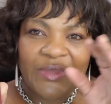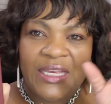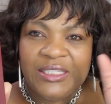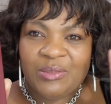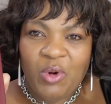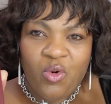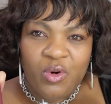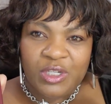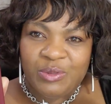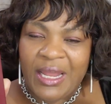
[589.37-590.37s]
It's some
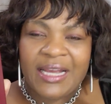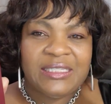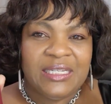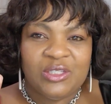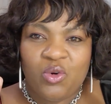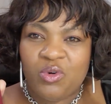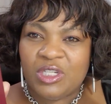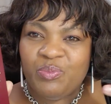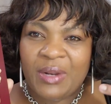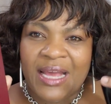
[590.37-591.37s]
orange, like I said, it's
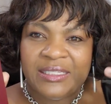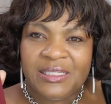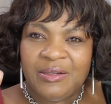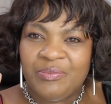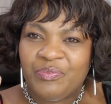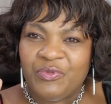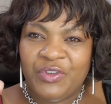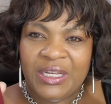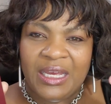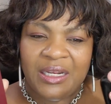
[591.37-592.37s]
orange blossom,
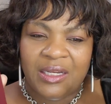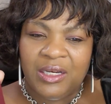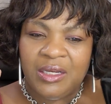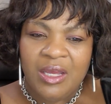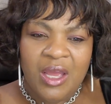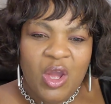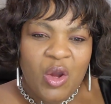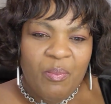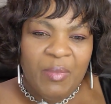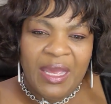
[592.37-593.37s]
vanilla,
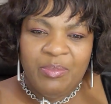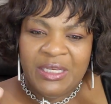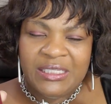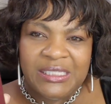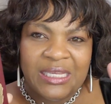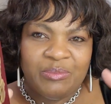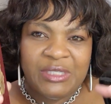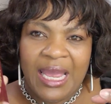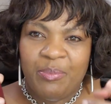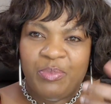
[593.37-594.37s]
maybe some
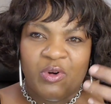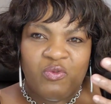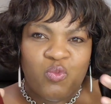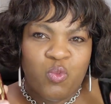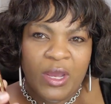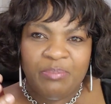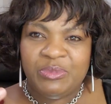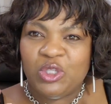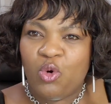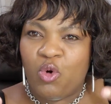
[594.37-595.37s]
type of
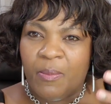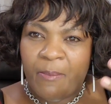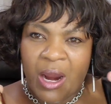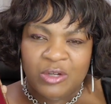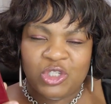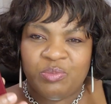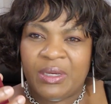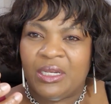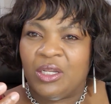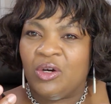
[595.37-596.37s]
whipped or
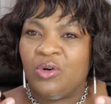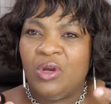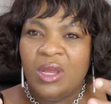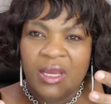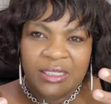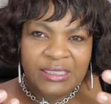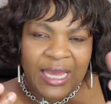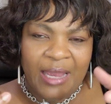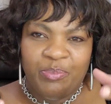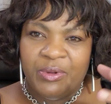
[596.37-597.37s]
marshmallow
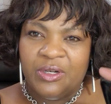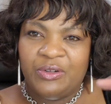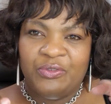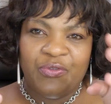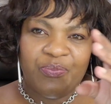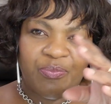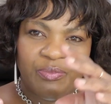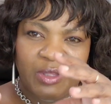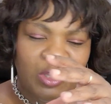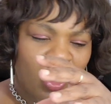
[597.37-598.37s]
type of
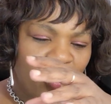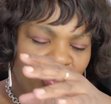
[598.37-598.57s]
note